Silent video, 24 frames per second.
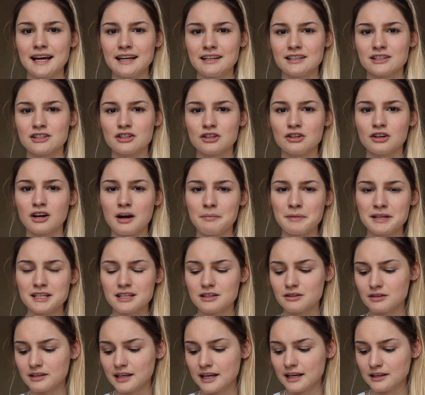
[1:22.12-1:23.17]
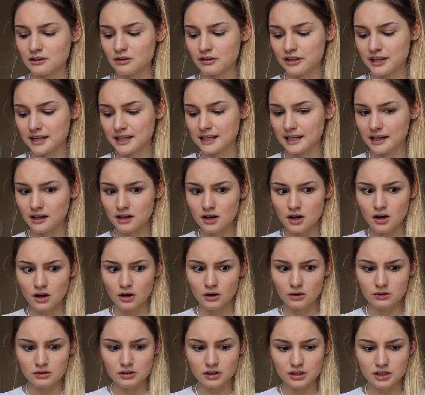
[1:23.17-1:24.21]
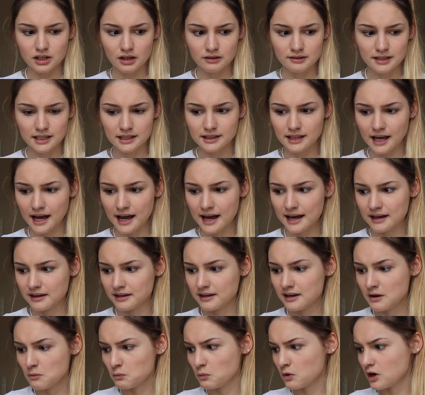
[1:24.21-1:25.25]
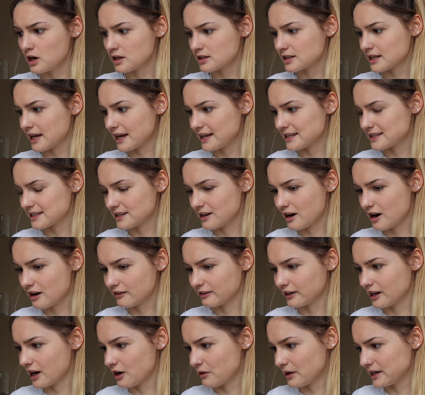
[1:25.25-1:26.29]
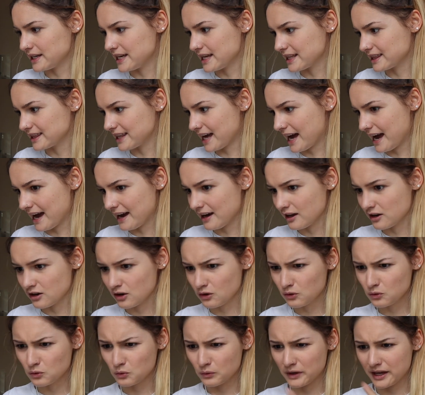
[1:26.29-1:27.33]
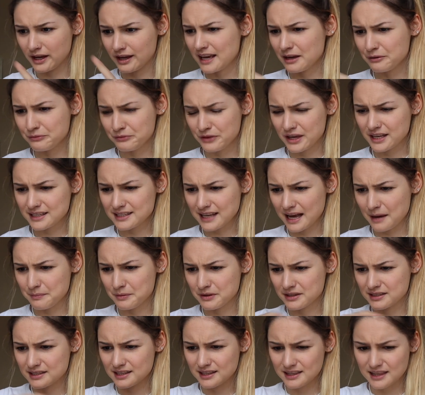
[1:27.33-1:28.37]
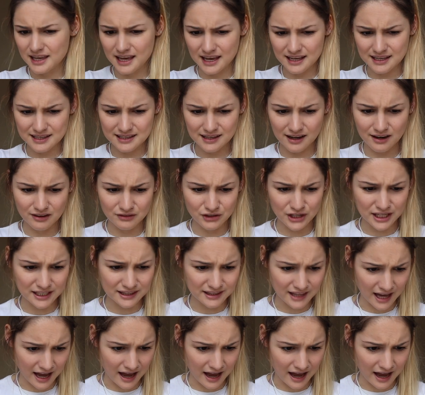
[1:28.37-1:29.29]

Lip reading: and you're coming to uni and you're thinking, oh gosh, I'll need that, and worst case scenario, I need that, and oh, if this happens to this, I'll need